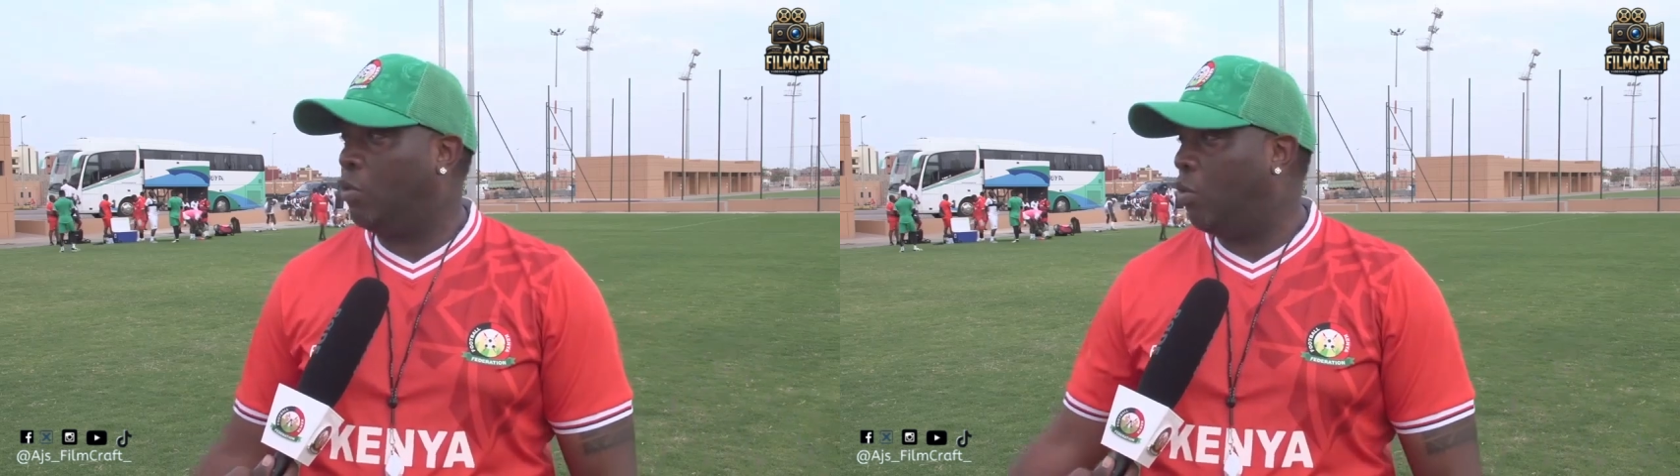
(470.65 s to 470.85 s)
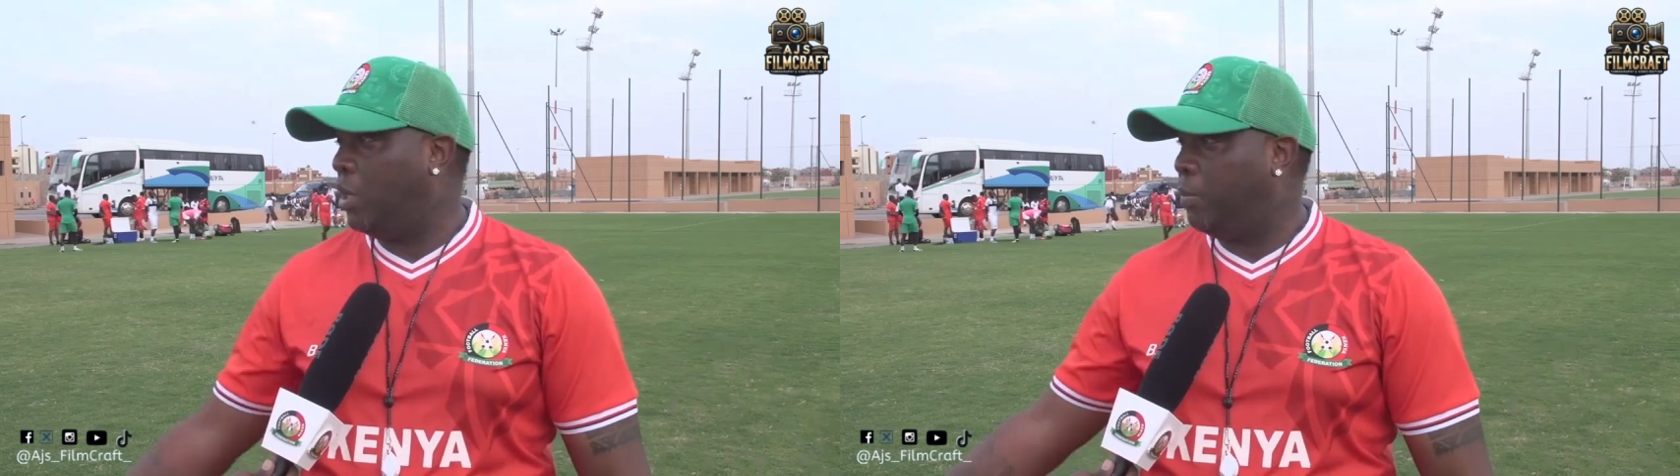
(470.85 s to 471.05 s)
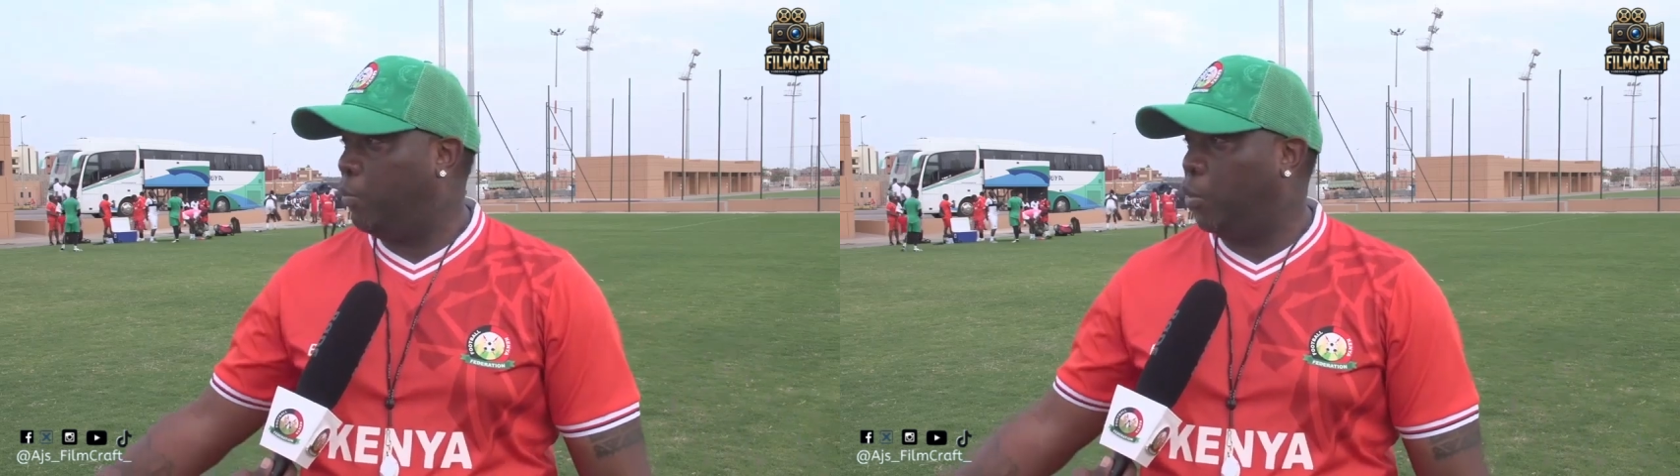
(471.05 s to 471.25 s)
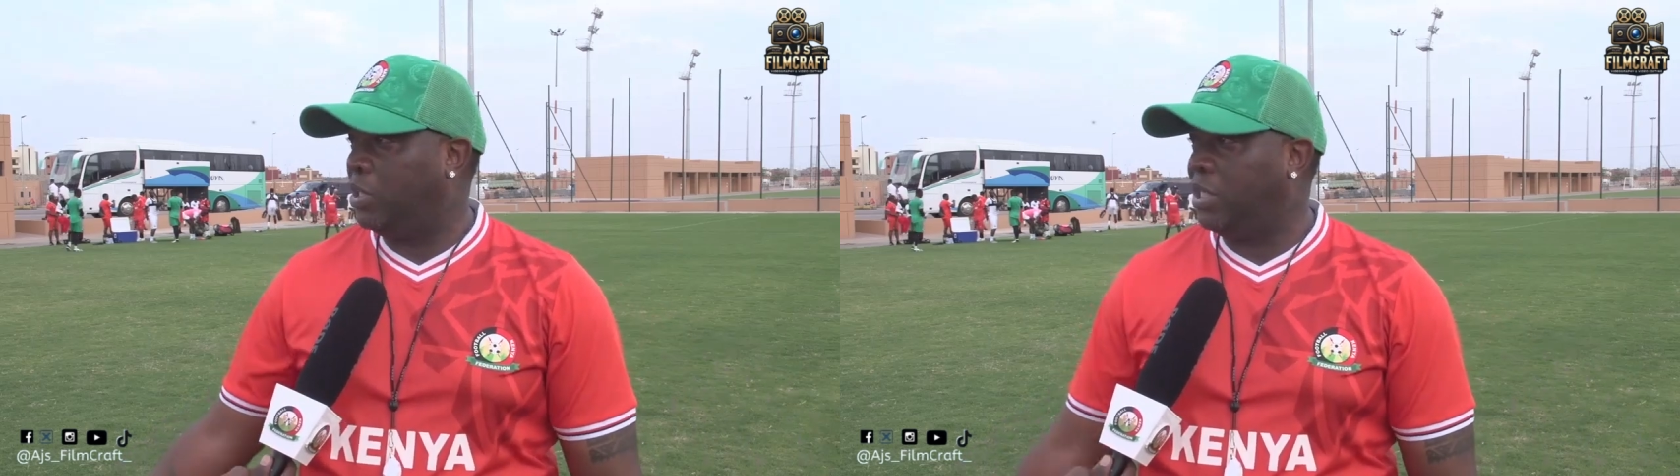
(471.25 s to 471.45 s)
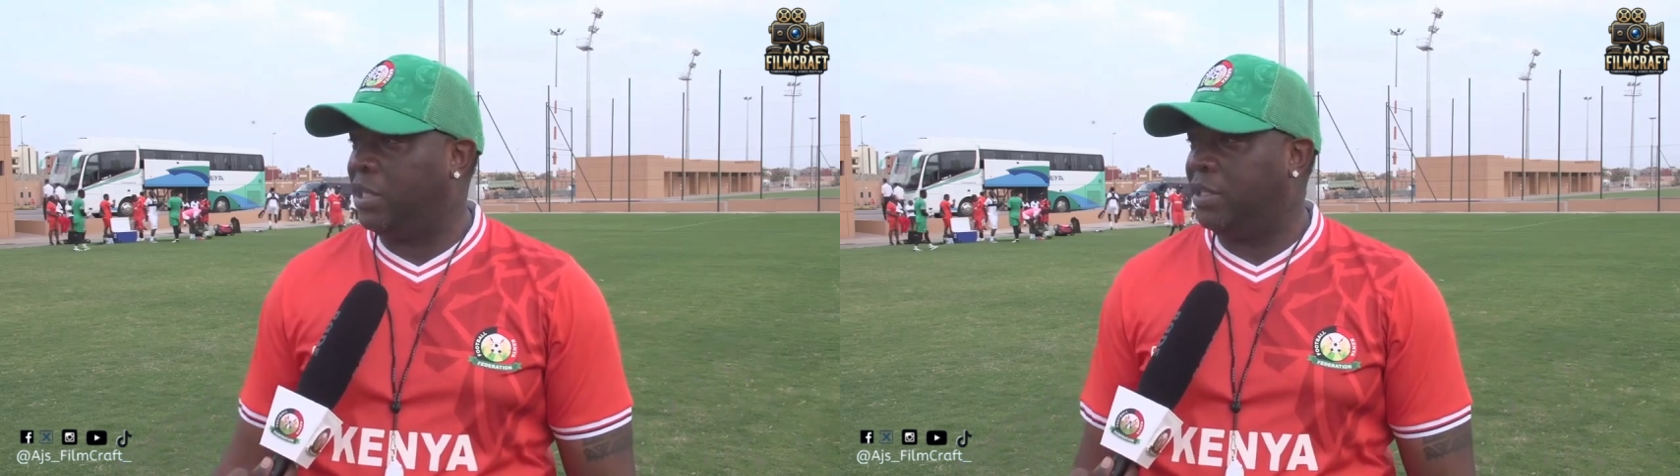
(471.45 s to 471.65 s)

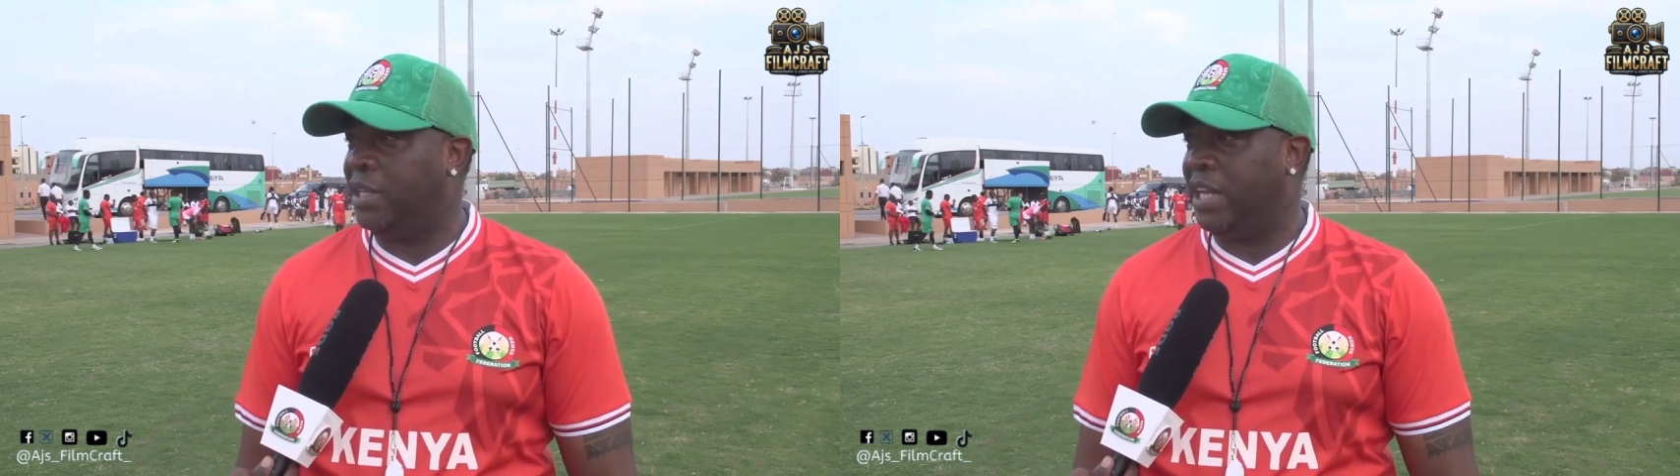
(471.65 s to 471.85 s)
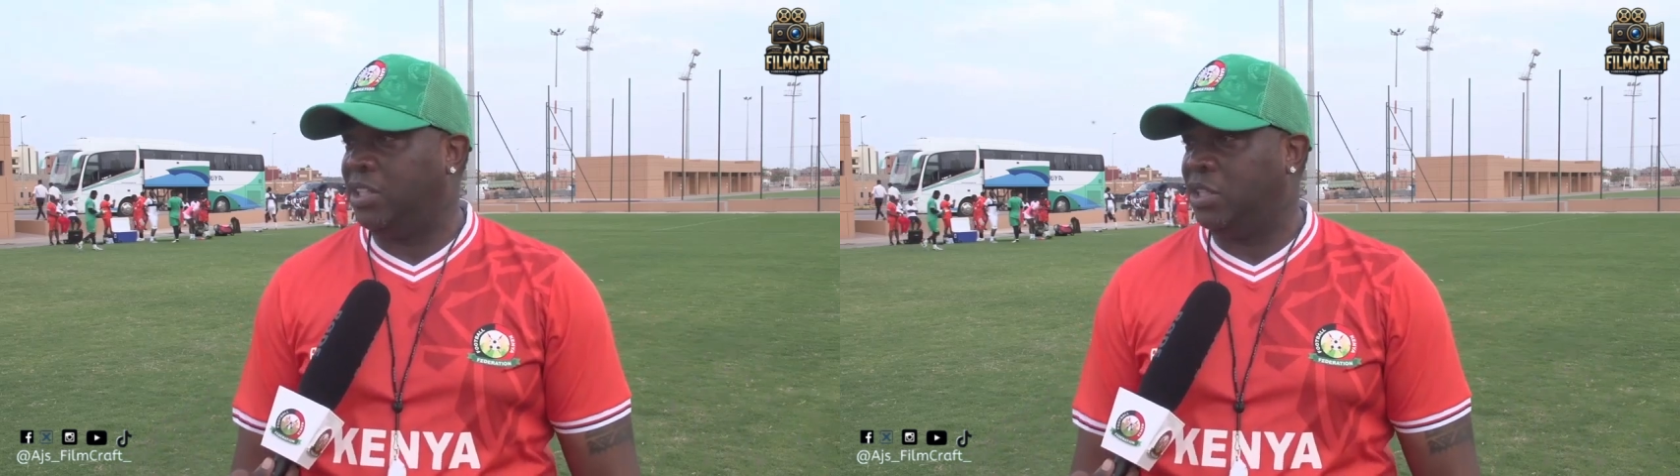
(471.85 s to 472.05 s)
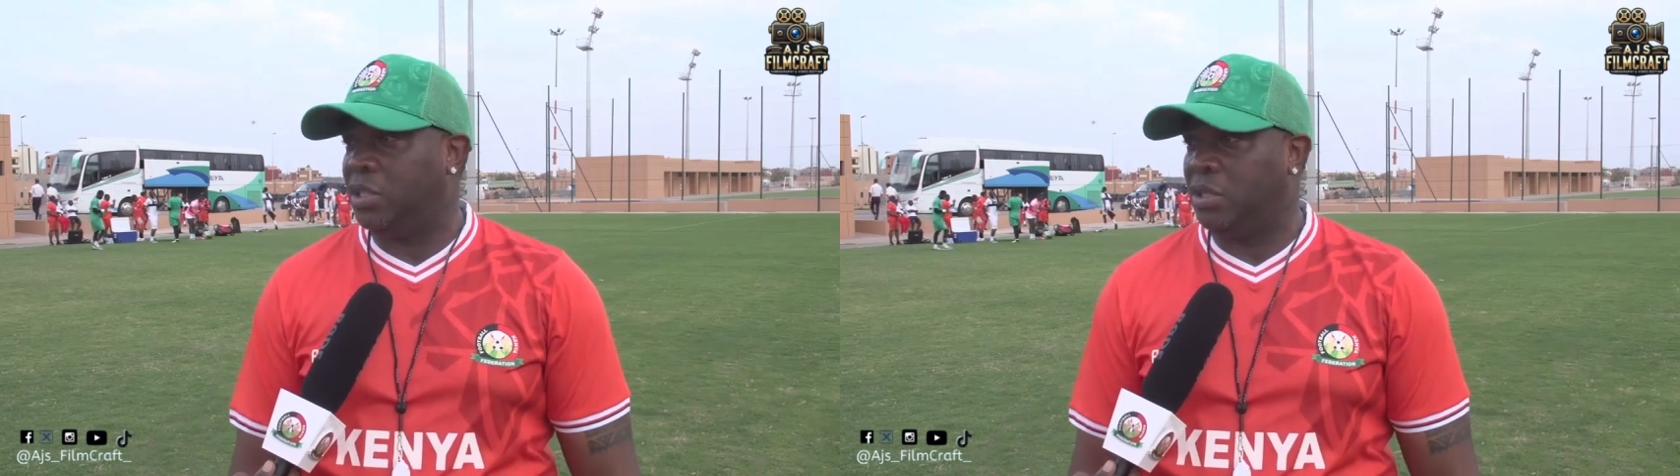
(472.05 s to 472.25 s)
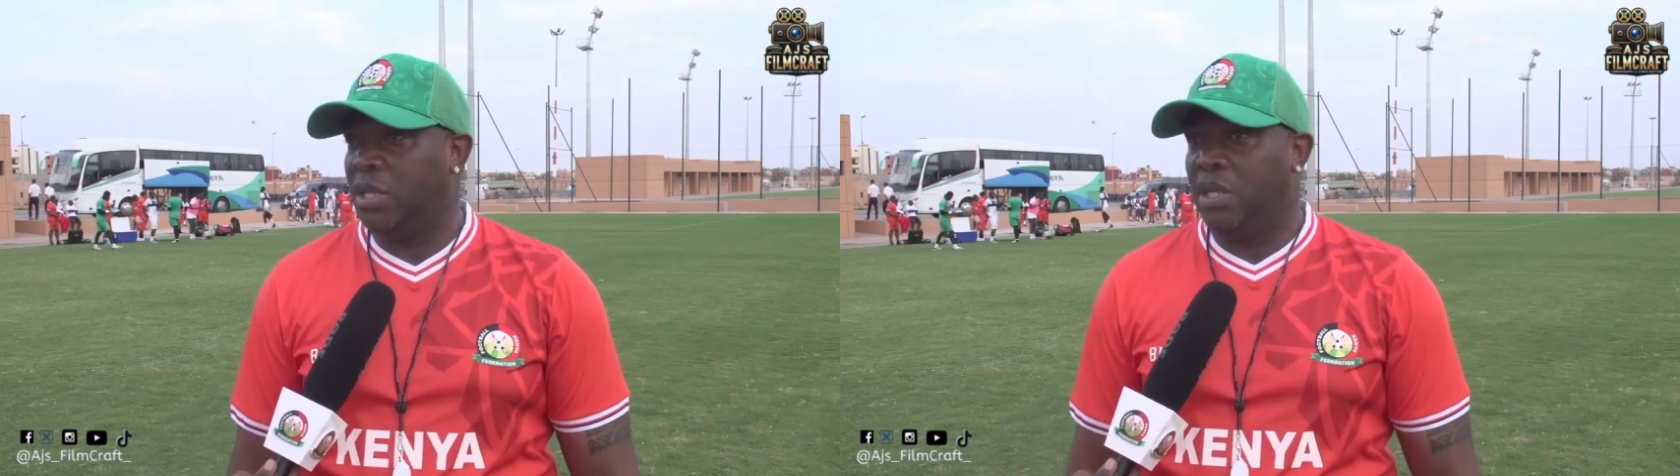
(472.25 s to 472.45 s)
all-important international,